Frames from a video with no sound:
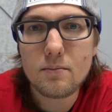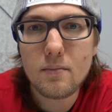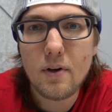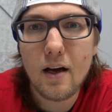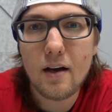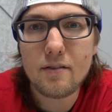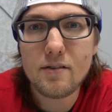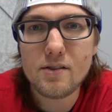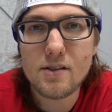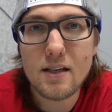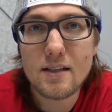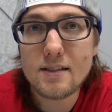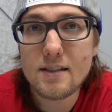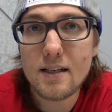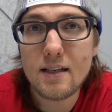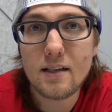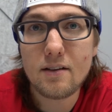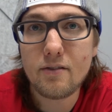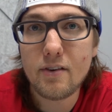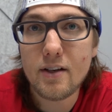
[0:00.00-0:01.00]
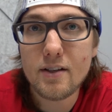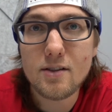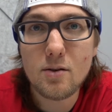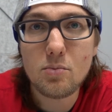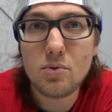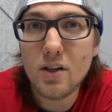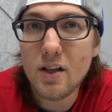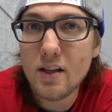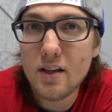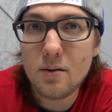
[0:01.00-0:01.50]
Obviously, I didn't even get to
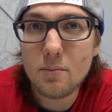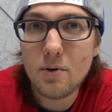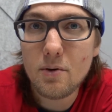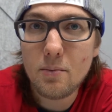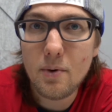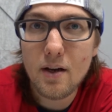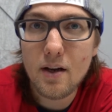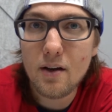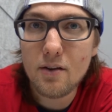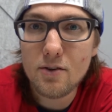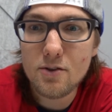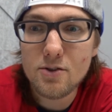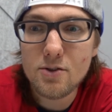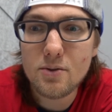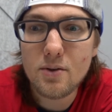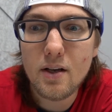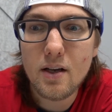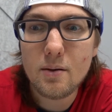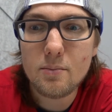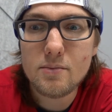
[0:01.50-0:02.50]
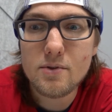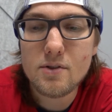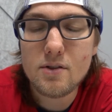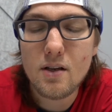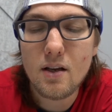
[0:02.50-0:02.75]
play them in my other 2 games,